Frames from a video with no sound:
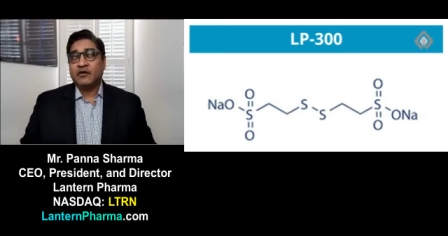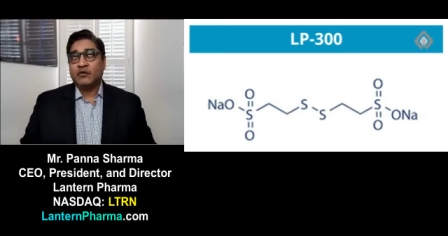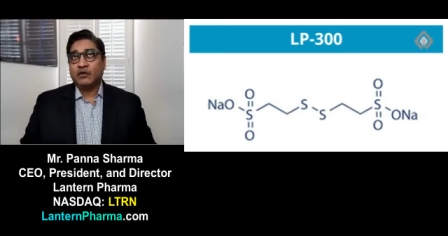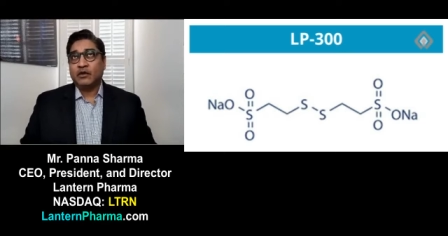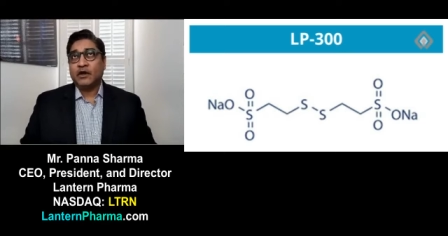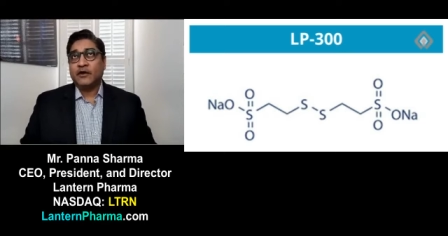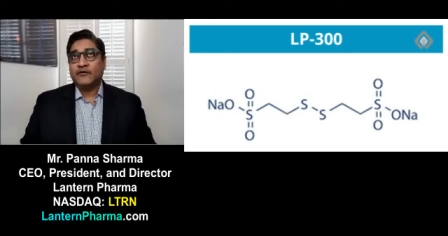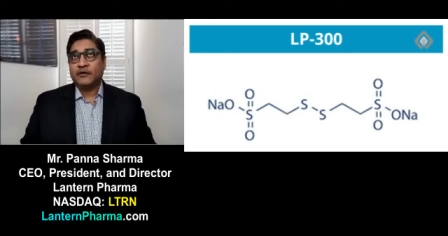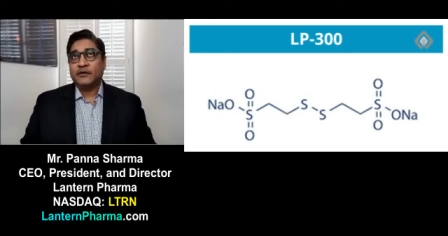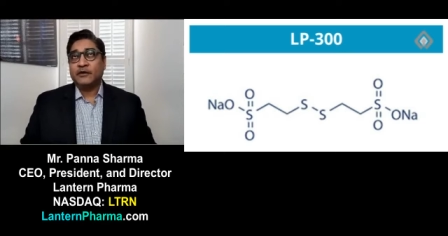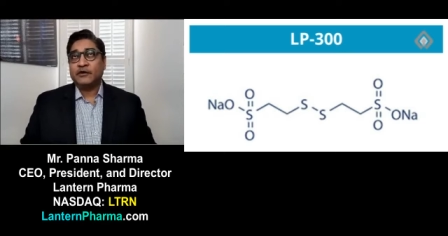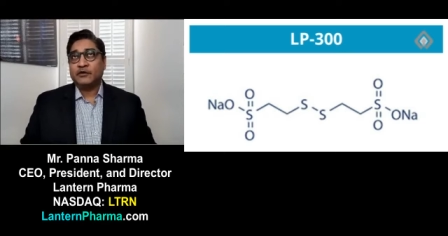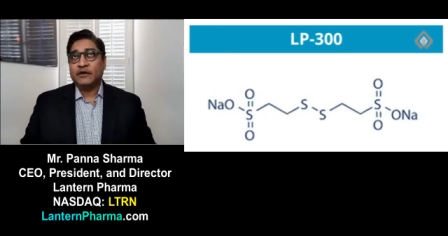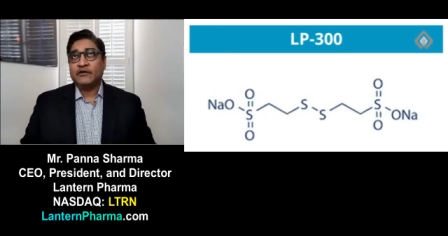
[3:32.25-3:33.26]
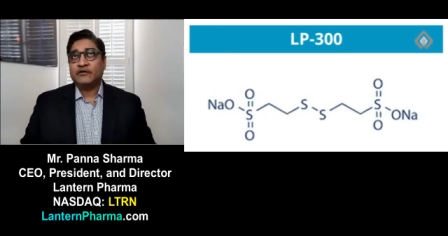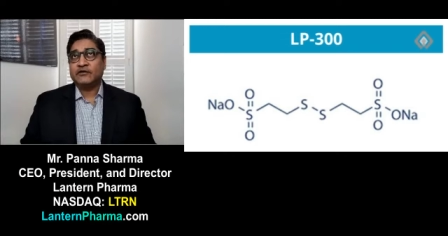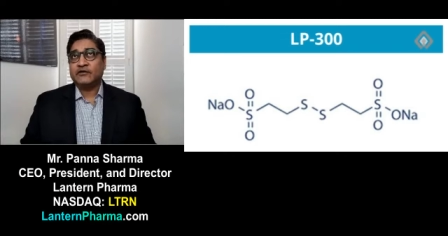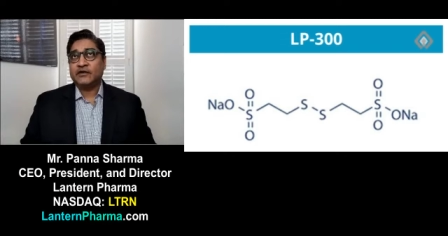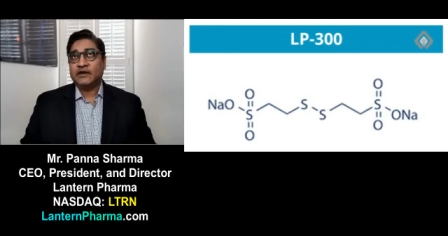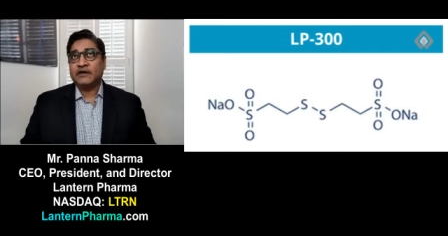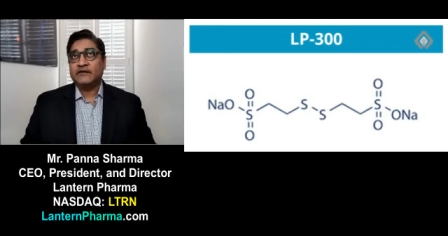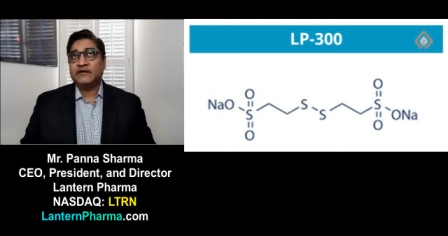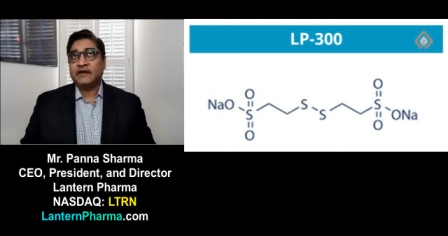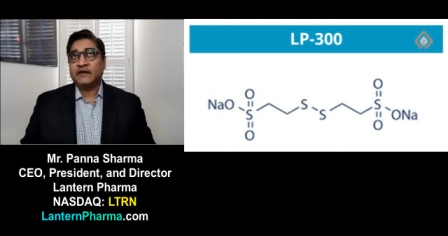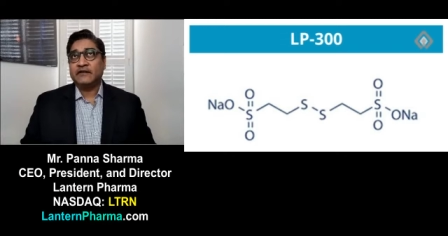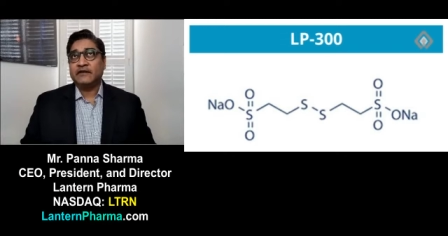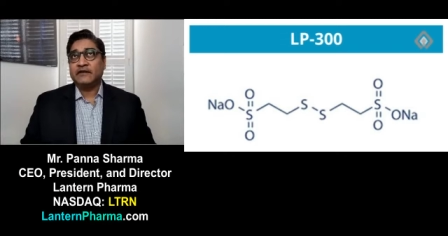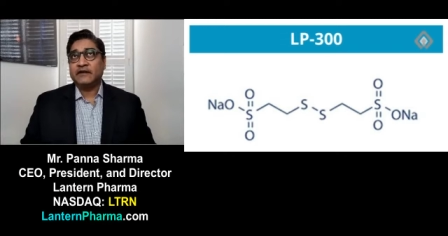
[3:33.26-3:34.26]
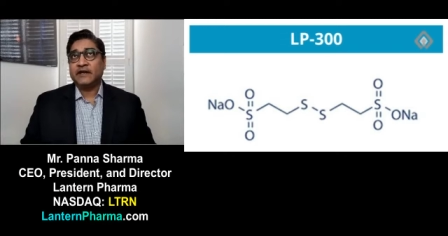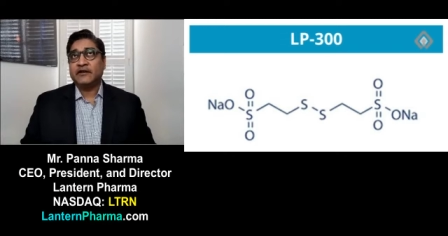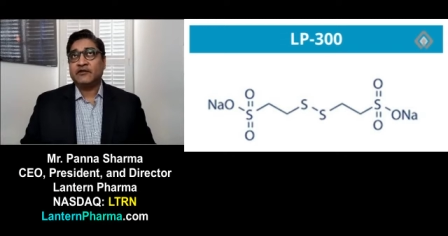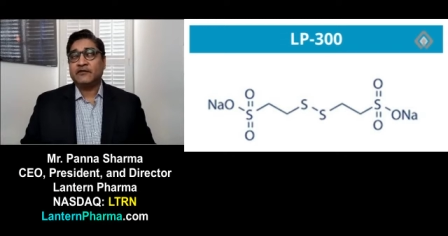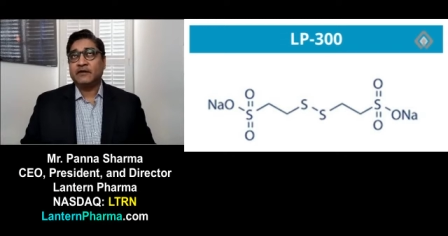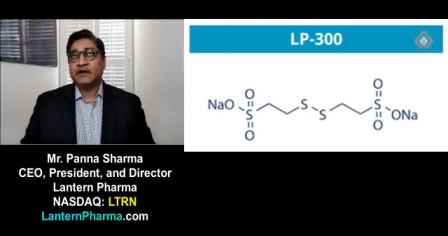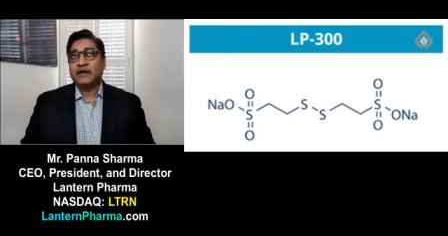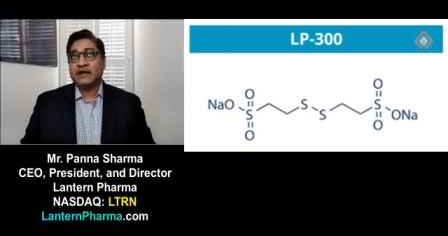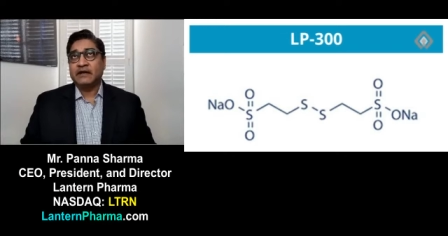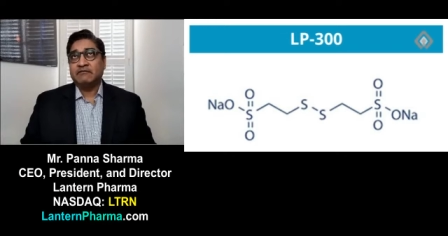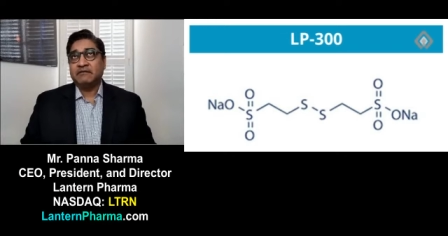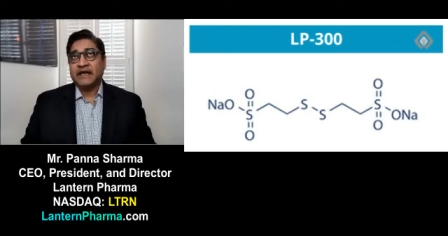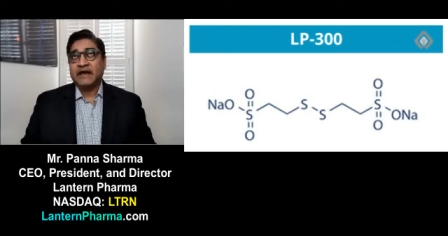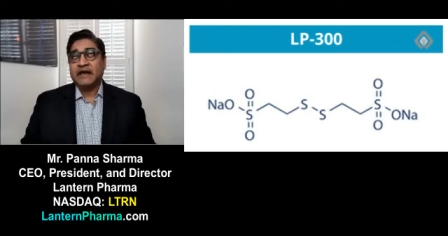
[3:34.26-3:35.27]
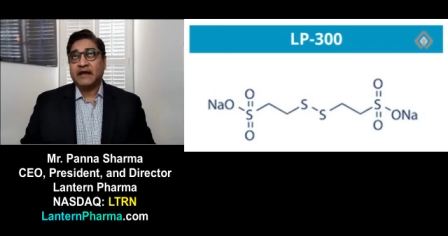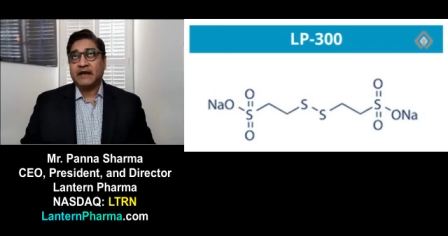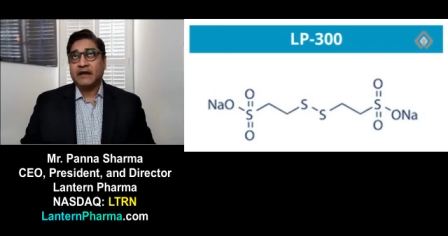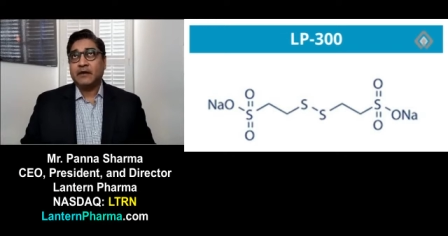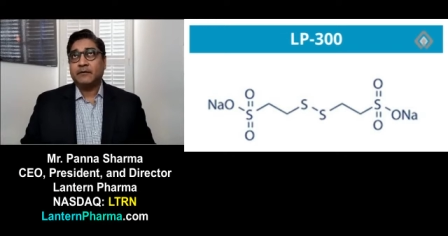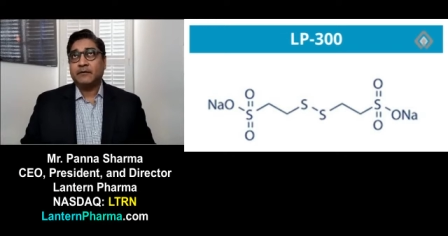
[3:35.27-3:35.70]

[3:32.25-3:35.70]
will also increase significantly in the next decade.